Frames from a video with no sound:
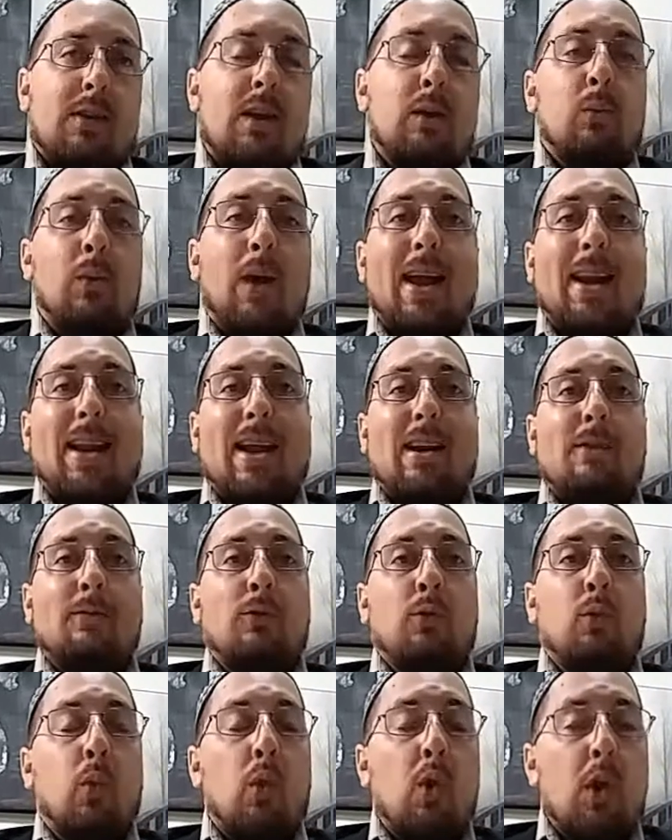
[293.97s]
They ran out
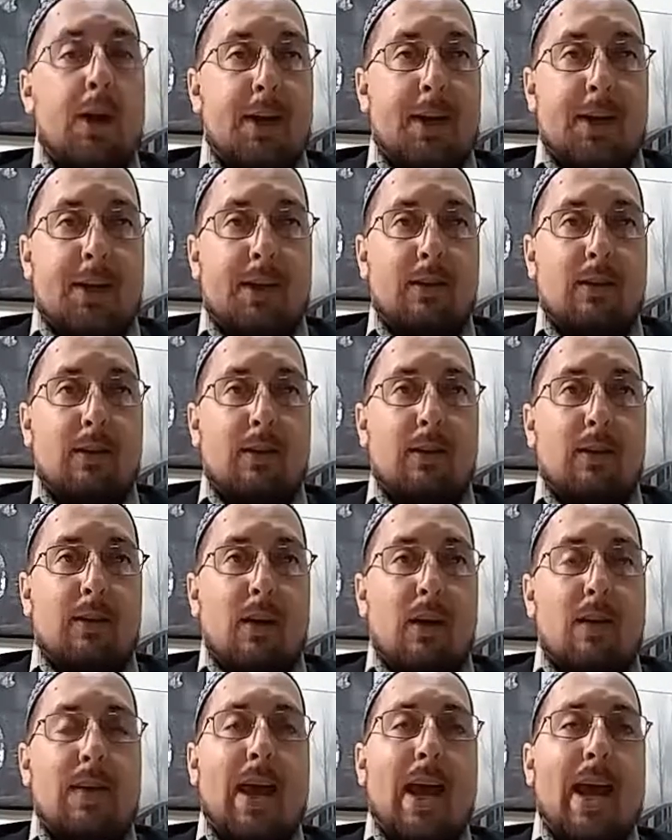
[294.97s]
of wood,
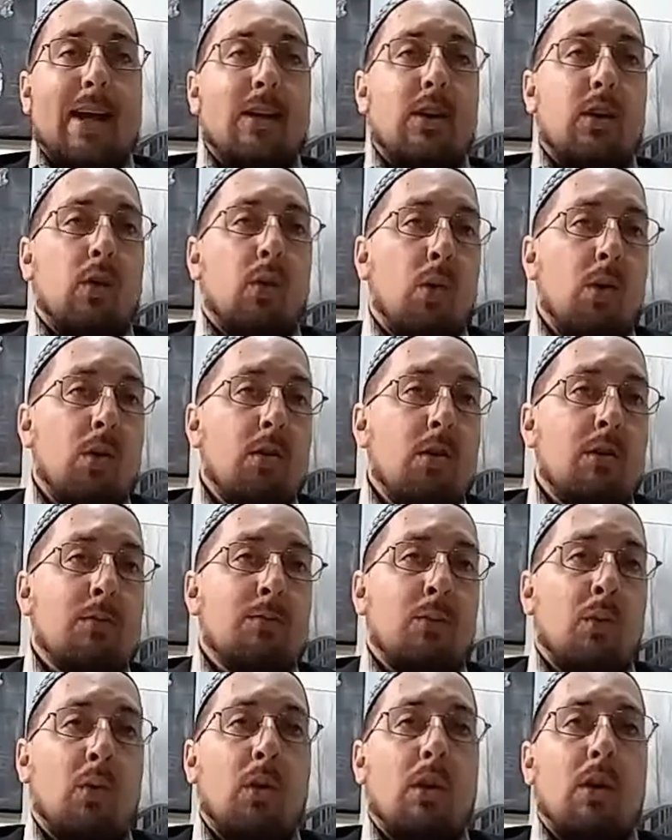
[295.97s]
and they had to order
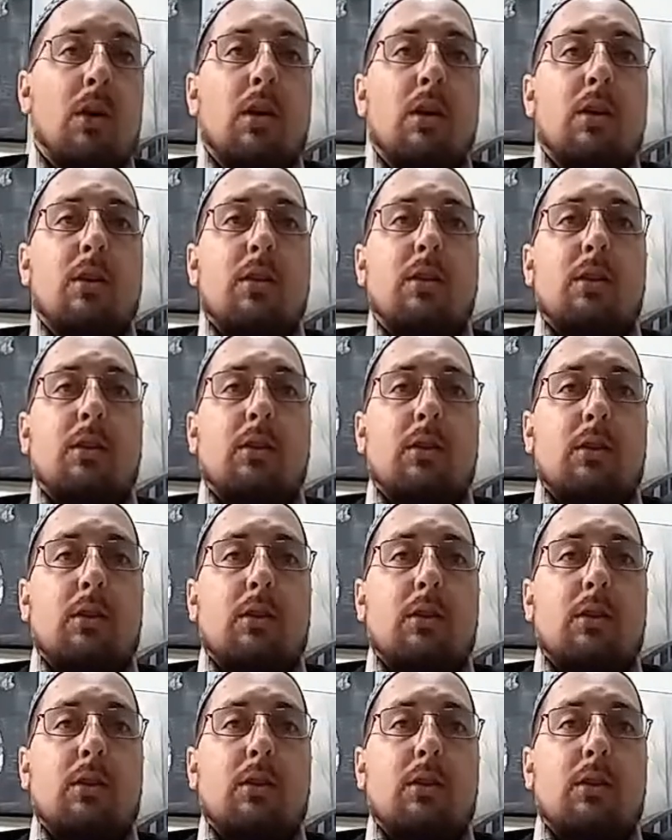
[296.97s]
more